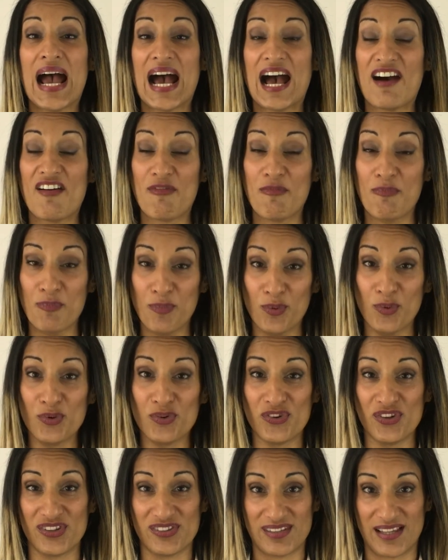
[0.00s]
have more
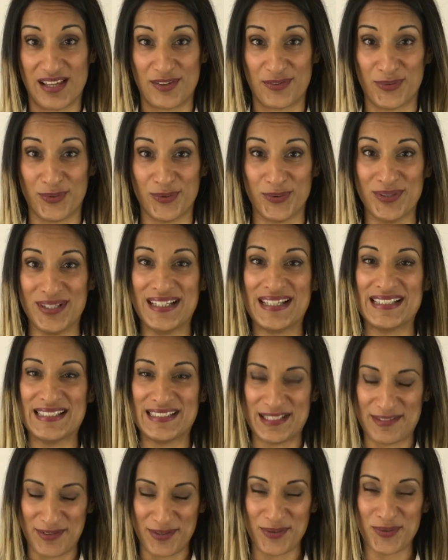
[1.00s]
successful,
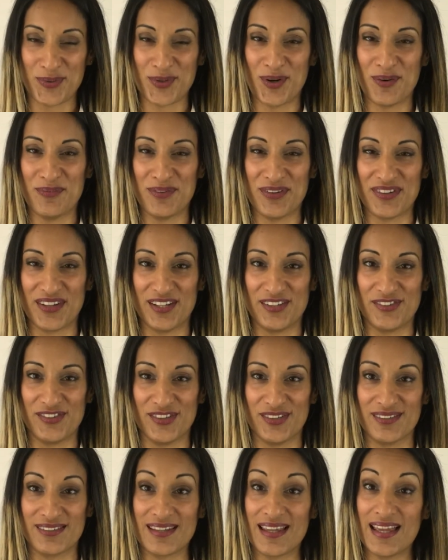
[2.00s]
difficult
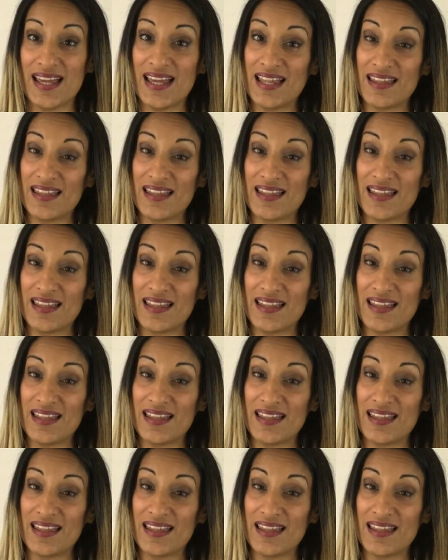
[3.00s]
conversations,